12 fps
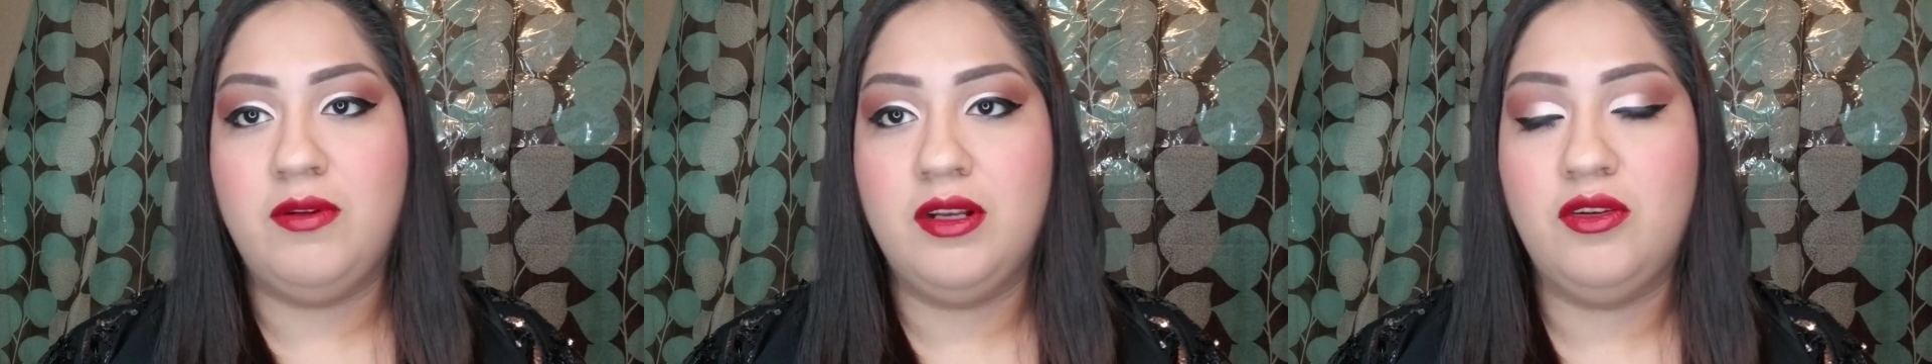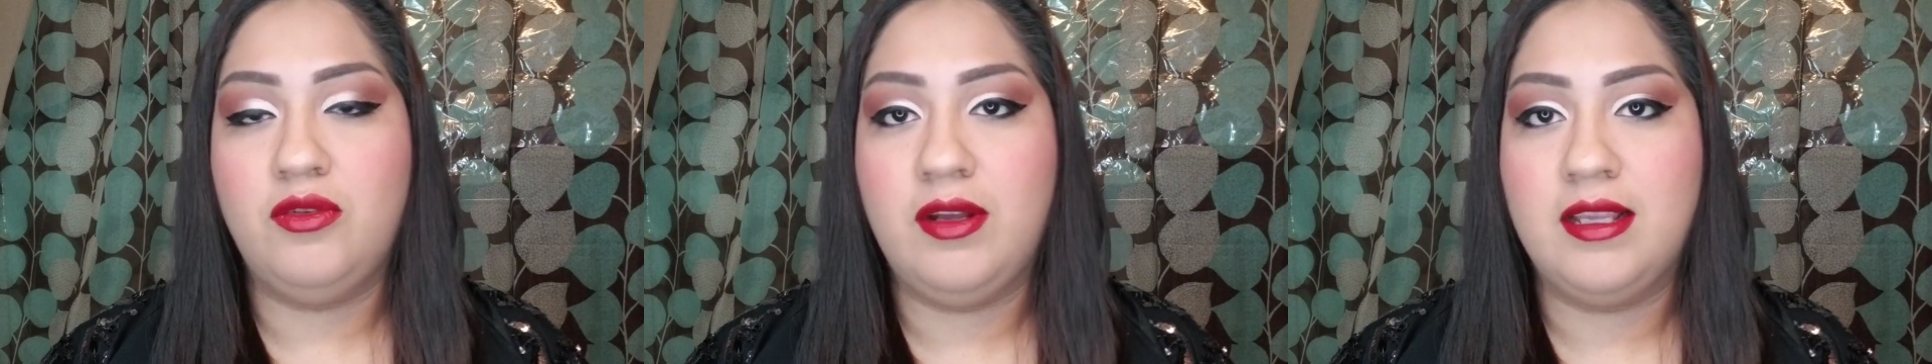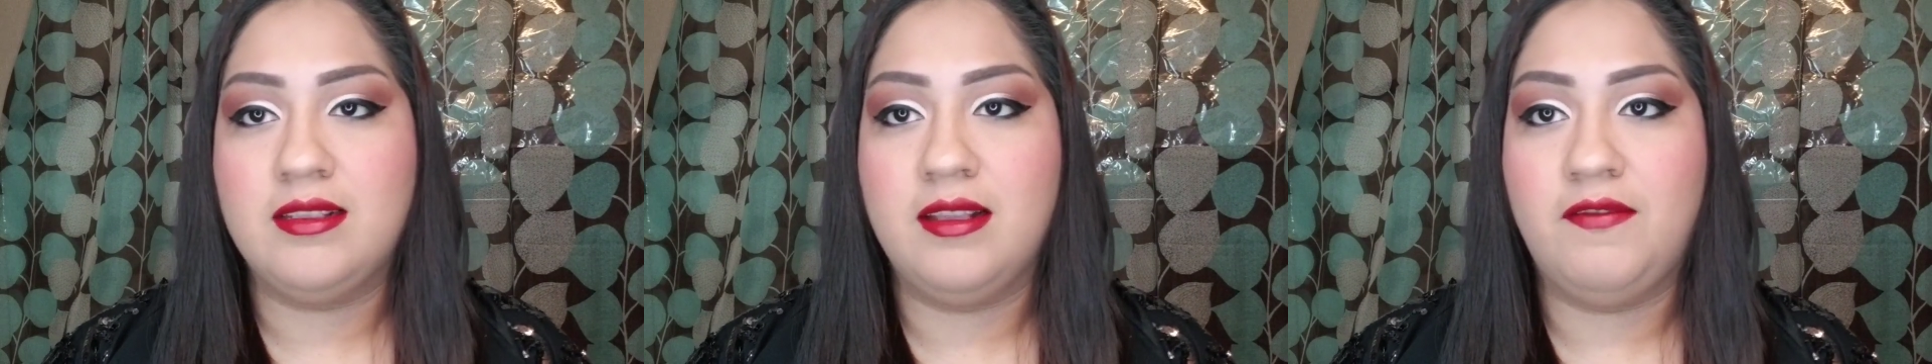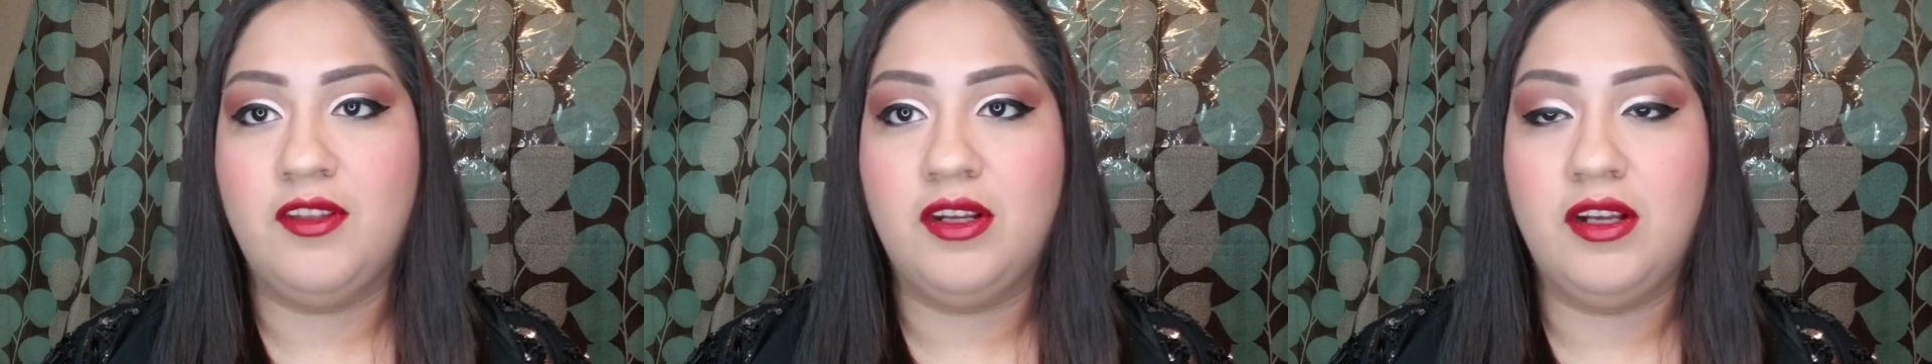everyone who
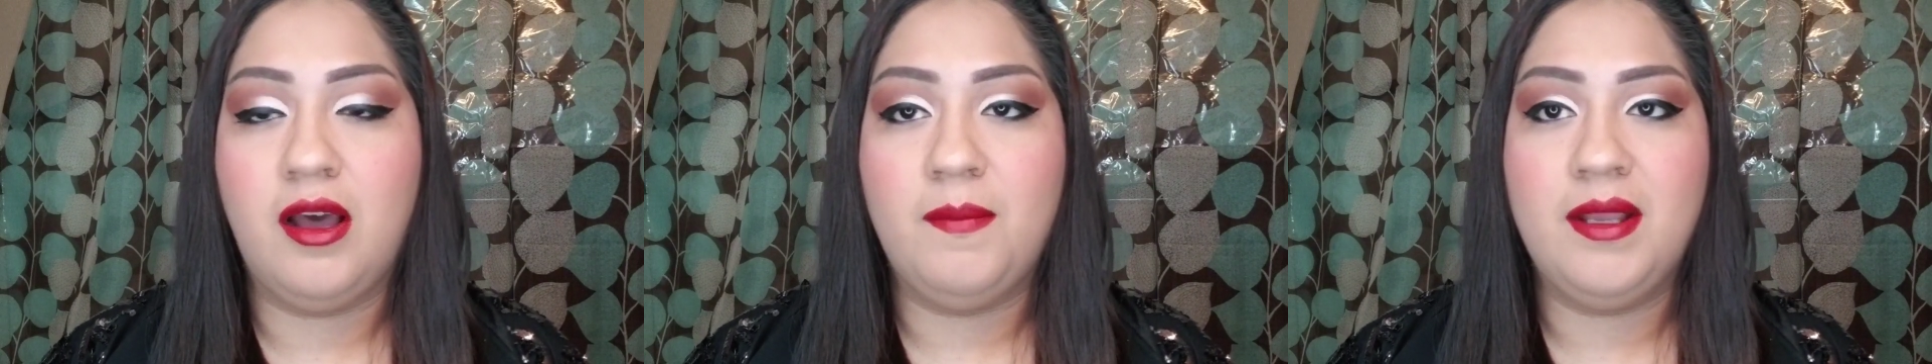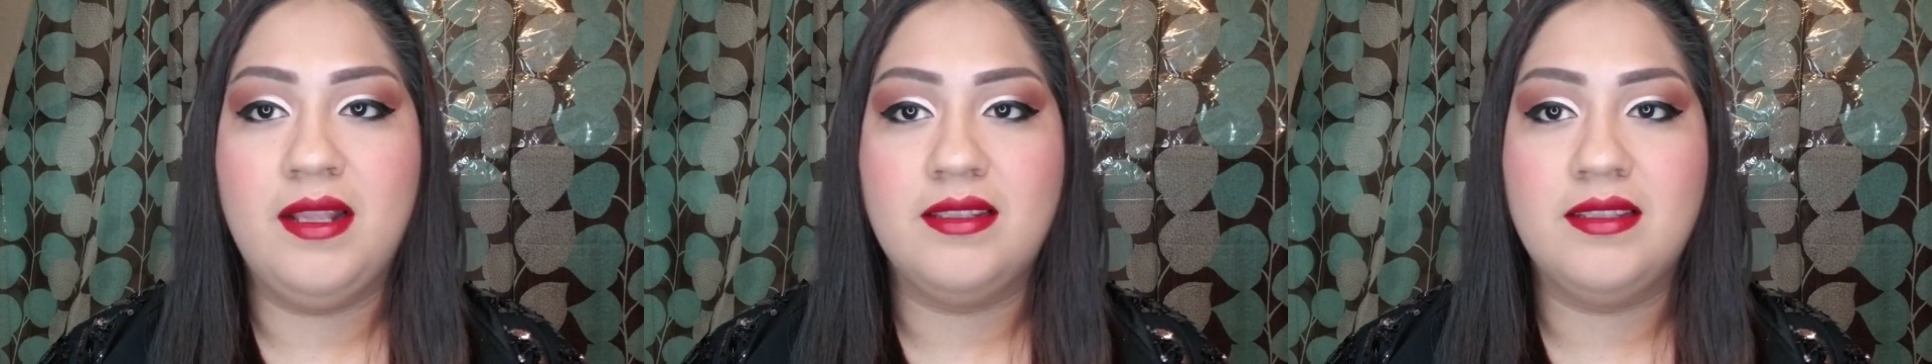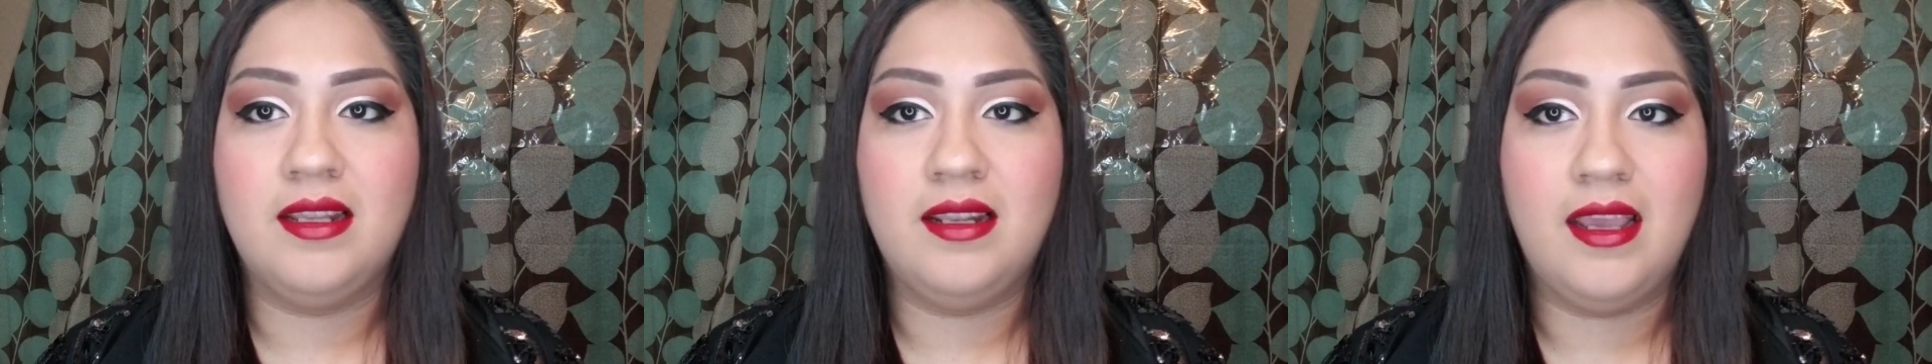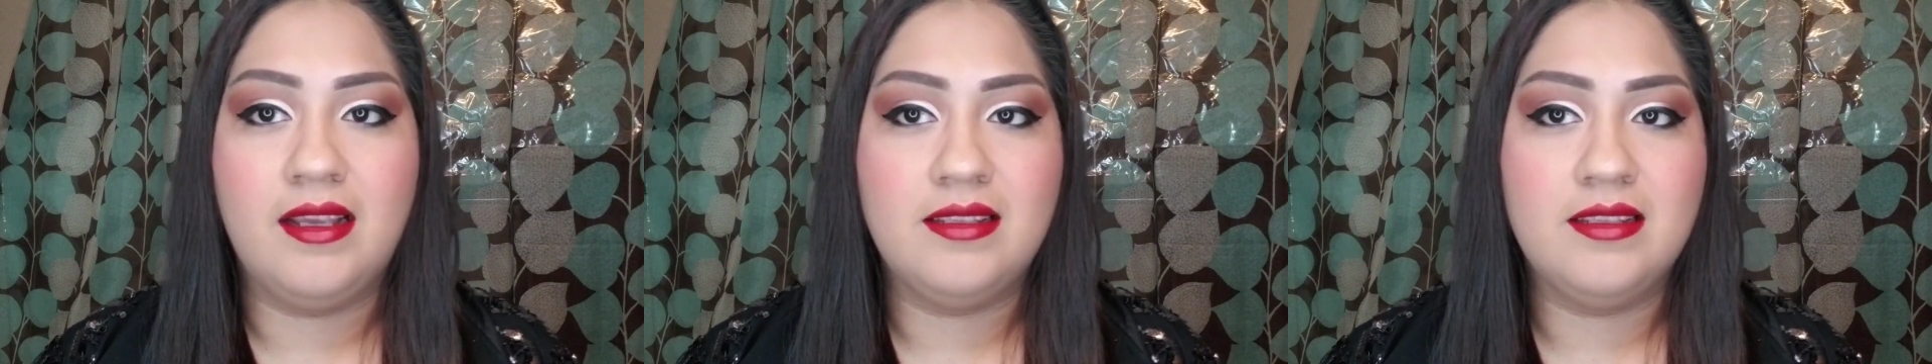has left their
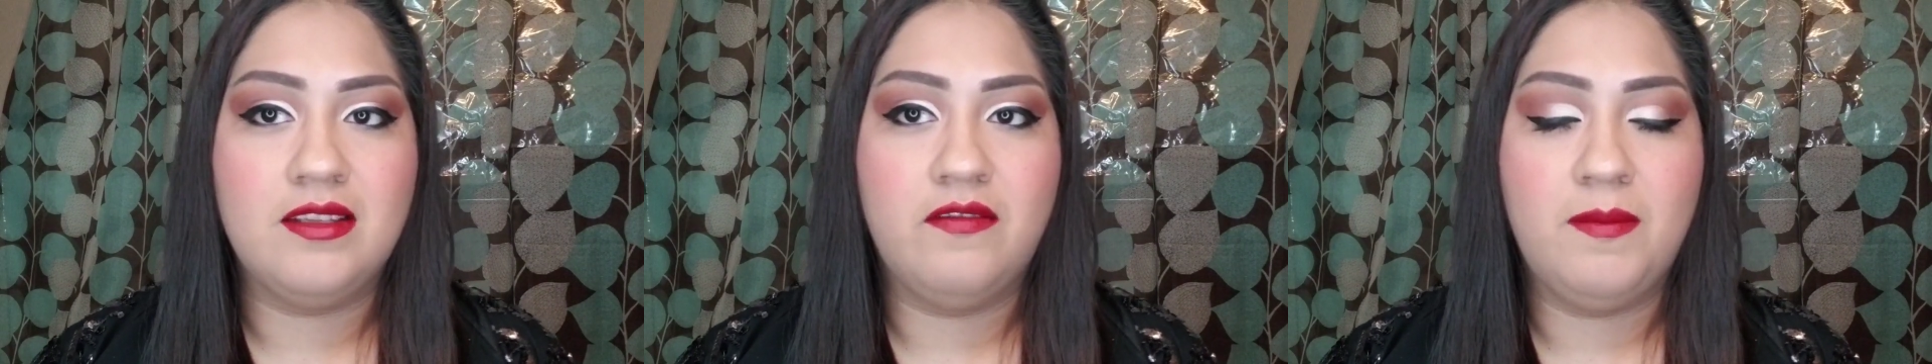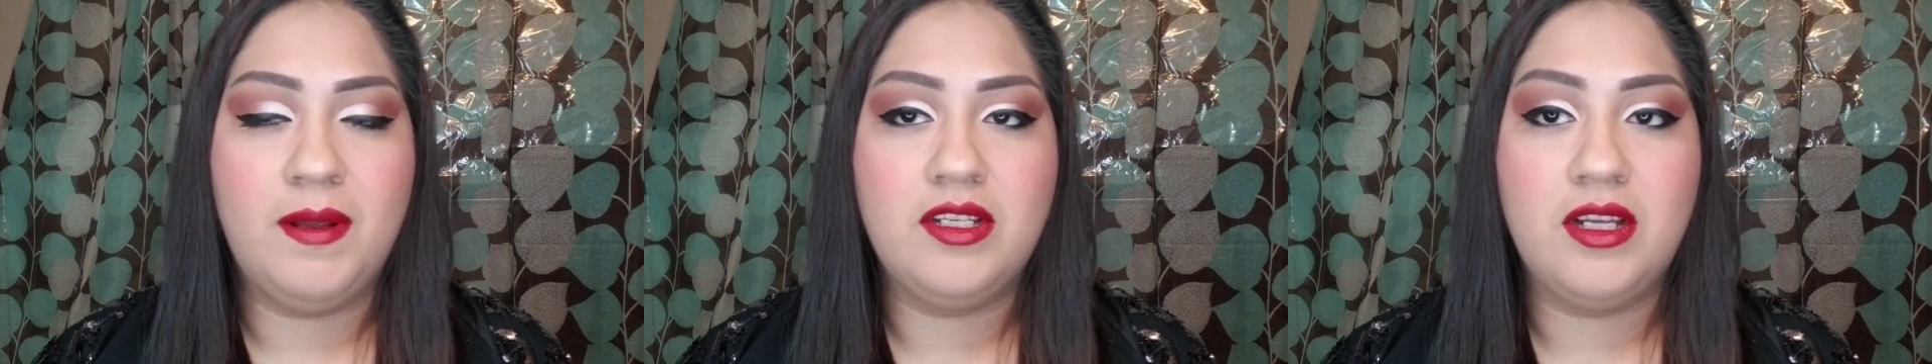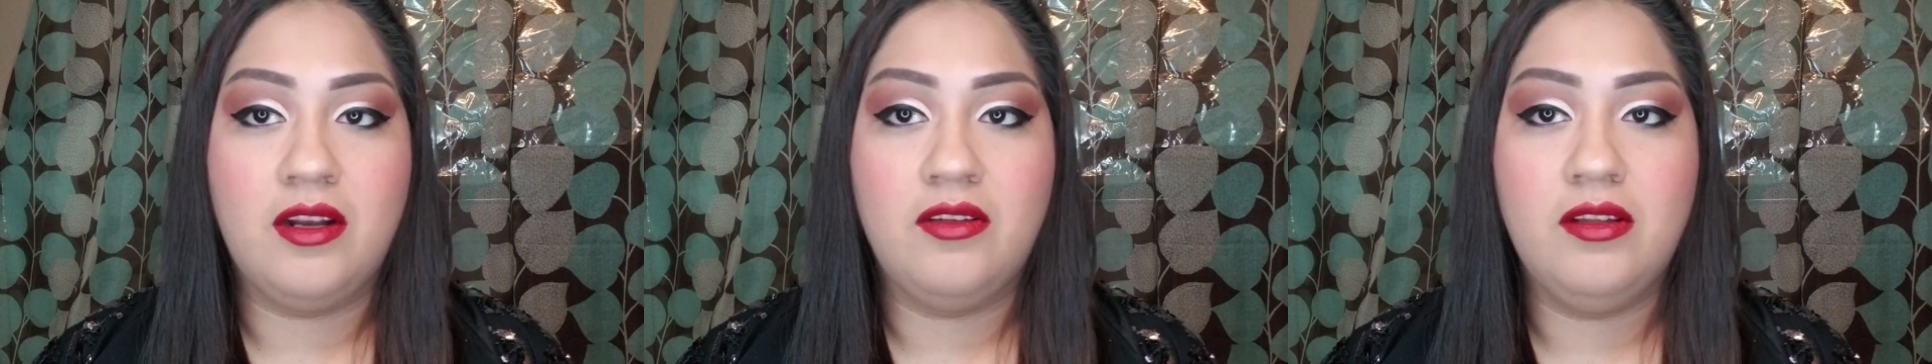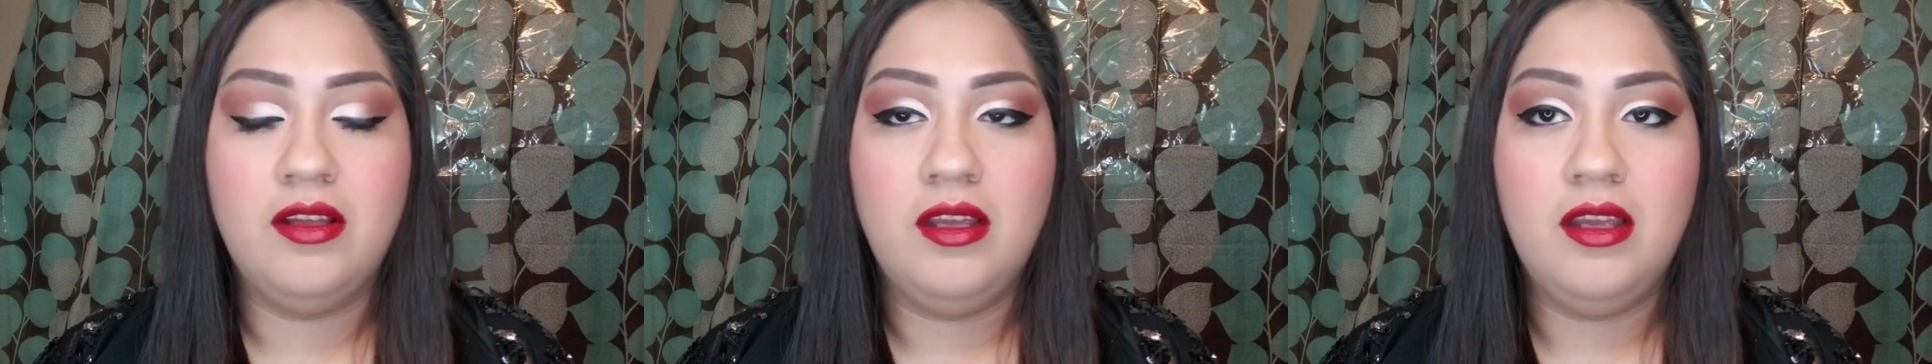comments and likes and stuff on my
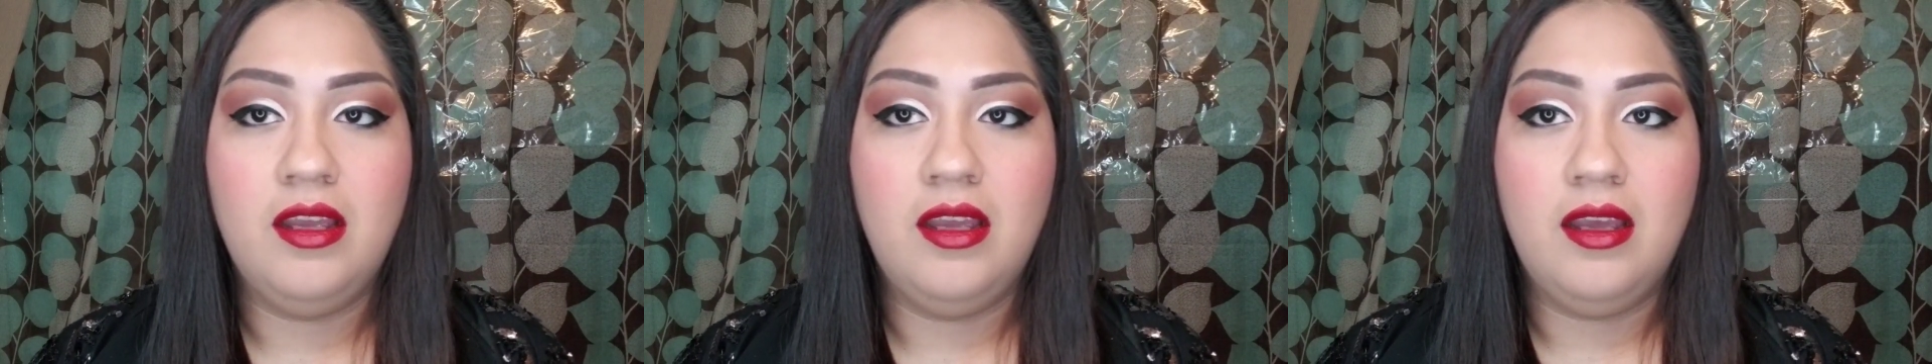channel.